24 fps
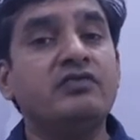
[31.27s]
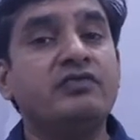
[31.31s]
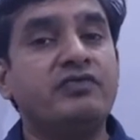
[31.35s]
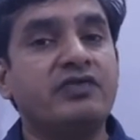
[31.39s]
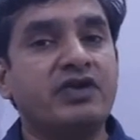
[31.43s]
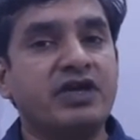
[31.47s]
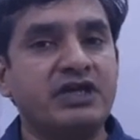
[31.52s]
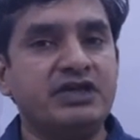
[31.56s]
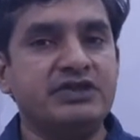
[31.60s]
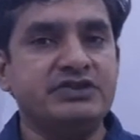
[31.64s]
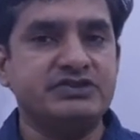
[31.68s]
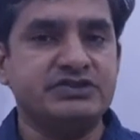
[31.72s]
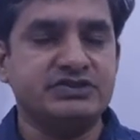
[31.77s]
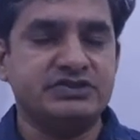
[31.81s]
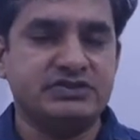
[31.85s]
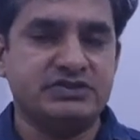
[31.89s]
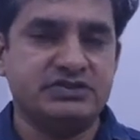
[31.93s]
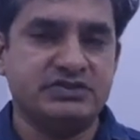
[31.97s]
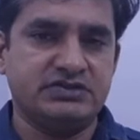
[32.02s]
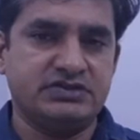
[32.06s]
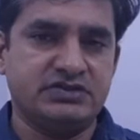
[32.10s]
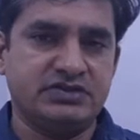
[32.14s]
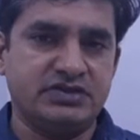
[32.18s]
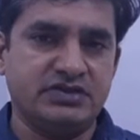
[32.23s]

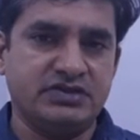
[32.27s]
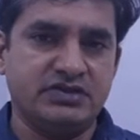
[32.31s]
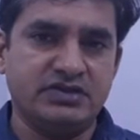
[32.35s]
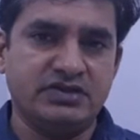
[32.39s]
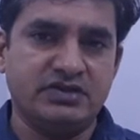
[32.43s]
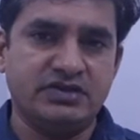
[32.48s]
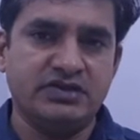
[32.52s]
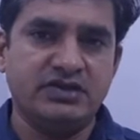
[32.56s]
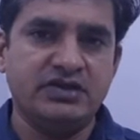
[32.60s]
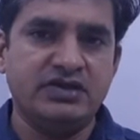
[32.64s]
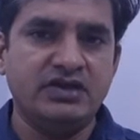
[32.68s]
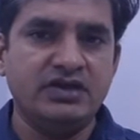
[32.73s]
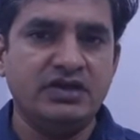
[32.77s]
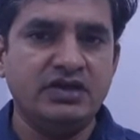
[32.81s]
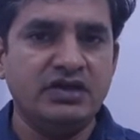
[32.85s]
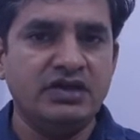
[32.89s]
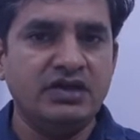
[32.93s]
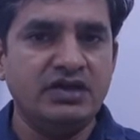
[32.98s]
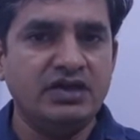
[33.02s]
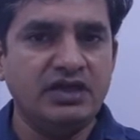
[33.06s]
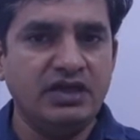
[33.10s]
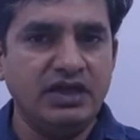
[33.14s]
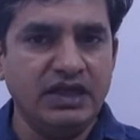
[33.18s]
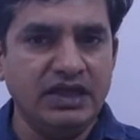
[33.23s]
Friends,
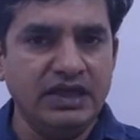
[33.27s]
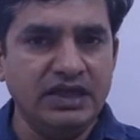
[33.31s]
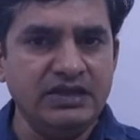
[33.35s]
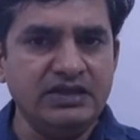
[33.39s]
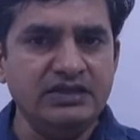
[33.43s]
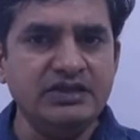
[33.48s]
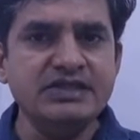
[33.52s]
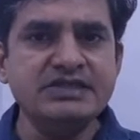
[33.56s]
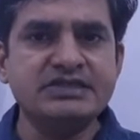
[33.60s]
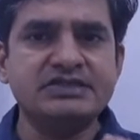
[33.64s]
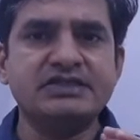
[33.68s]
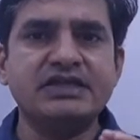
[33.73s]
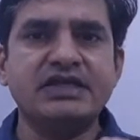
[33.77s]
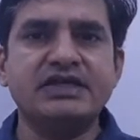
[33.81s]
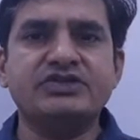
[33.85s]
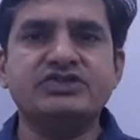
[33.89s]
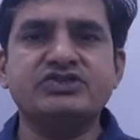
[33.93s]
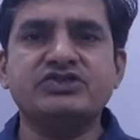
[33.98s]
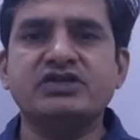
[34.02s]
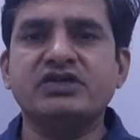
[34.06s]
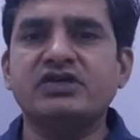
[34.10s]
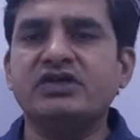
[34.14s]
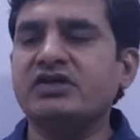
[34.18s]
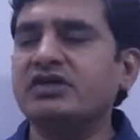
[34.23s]
in this
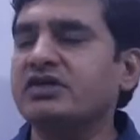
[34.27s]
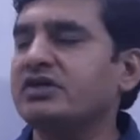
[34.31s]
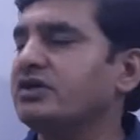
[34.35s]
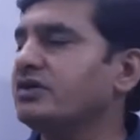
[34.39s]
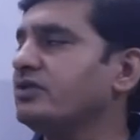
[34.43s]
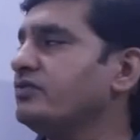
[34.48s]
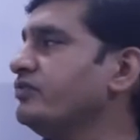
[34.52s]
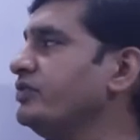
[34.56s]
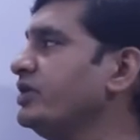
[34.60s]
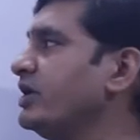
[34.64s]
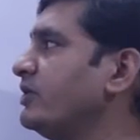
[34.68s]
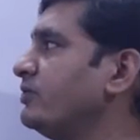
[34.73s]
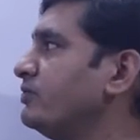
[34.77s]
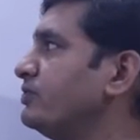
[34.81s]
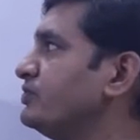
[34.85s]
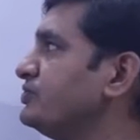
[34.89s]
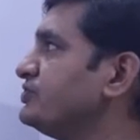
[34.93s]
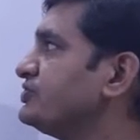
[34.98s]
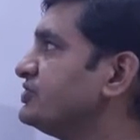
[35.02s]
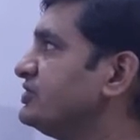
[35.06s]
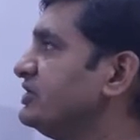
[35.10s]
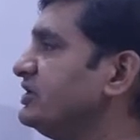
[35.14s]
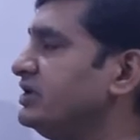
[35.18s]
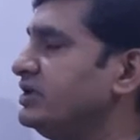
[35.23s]
lecture, we have to
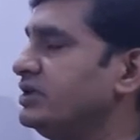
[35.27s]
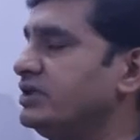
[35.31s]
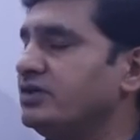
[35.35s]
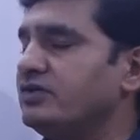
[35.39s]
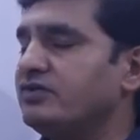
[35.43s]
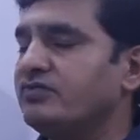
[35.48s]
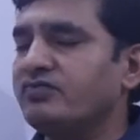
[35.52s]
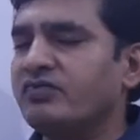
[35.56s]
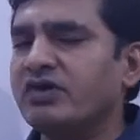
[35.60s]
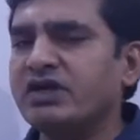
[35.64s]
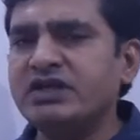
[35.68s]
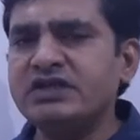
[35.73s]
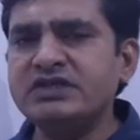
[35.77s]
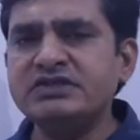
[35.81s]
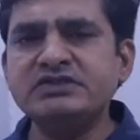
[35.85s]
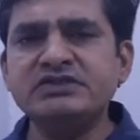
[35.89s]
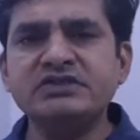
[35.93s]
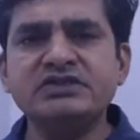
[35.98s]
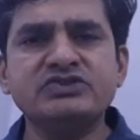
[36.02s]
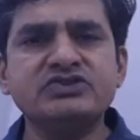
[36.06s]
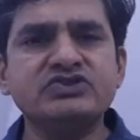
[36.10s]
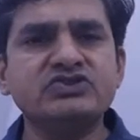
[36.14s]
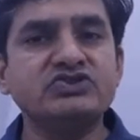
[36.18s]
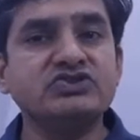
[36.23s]
see what is
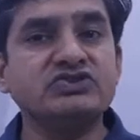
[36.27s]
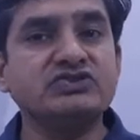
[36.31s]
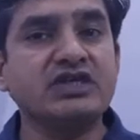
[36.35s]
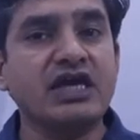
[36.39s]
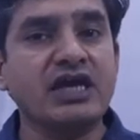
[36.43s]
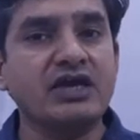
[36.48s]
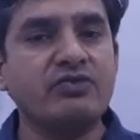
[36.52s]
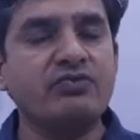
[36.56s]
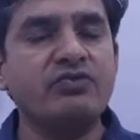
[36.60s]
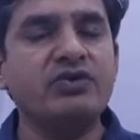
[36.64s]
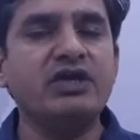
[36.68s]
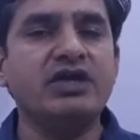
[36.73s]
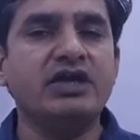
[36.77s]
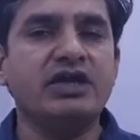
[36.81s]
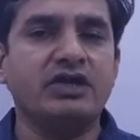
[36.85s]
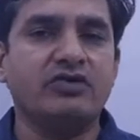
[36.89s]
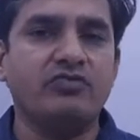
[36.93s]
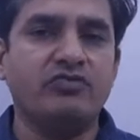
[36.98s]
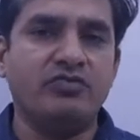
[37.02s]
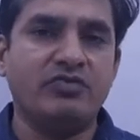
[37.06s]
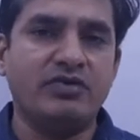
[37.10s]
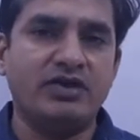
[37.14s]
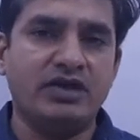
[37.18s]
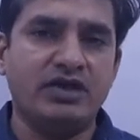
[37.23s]
the secular
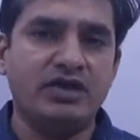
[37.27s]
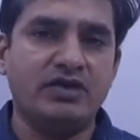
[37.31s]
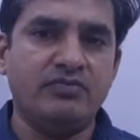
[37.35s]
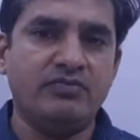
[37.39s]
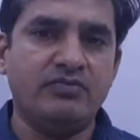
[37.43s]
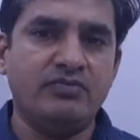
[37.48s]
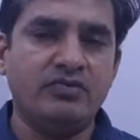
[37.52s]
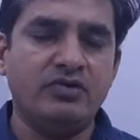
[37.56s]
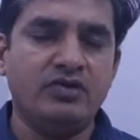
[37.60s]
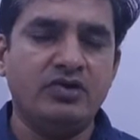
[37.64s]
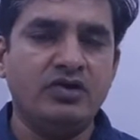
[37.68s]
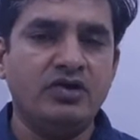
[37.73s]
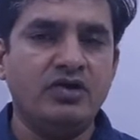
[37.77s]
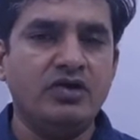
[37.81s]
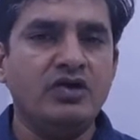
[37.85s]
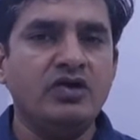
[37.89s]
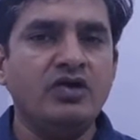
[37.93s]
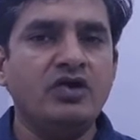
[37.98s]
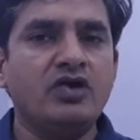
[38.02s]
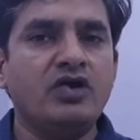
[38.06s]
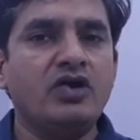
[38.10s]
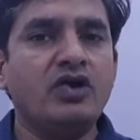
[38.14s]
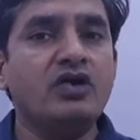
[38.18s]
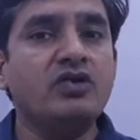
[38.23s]
equilibrium
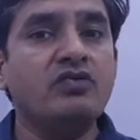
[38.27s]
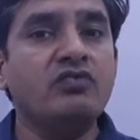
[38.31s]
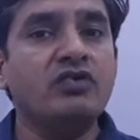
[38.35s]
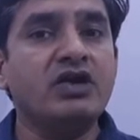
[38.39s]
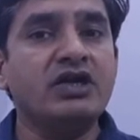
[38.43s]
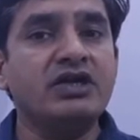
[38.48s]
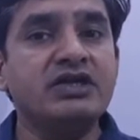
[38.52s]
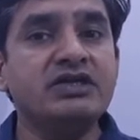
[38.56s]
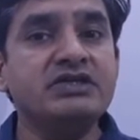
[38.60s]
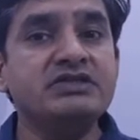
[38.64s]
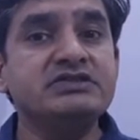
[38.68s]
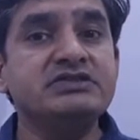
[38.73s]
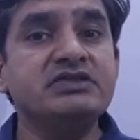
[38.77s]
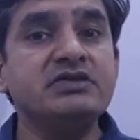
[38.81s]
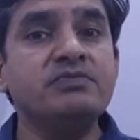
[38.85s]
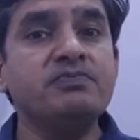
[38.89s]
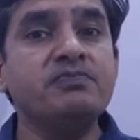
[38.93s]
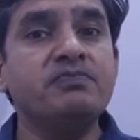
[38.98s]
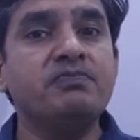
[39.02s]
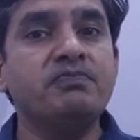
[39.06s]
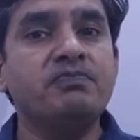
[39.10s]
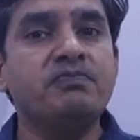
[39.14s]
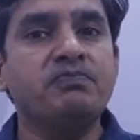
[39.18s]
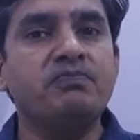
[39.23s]
or what is the
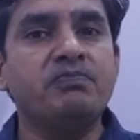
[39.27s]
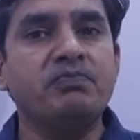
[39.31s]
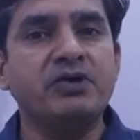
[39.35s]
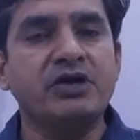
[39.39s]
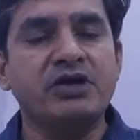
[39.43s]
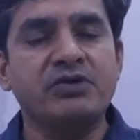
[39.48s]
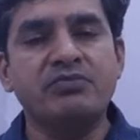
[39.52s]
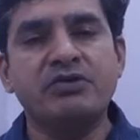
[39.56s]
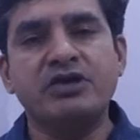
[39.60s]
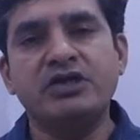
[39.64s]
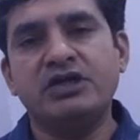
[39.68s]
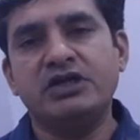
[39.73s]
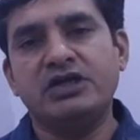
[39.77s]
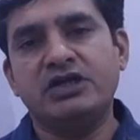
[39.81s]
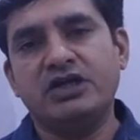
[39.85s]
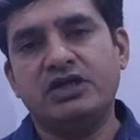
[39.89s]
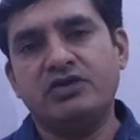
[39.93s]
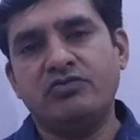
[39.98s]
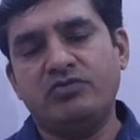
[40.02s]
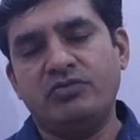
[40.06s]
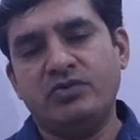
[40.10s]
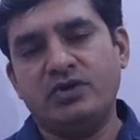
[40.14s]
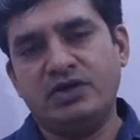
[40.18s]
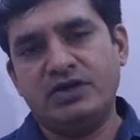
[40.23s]
permanent
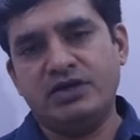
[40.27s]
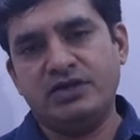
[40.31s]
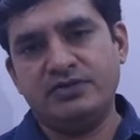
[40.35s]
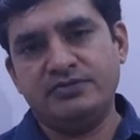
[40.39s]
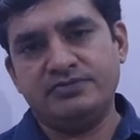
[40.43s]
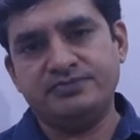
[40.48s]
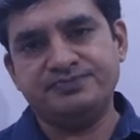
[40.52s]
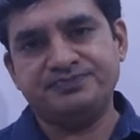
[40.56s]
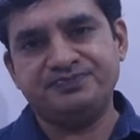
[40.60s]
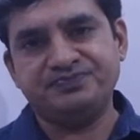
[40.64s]
equilibrium.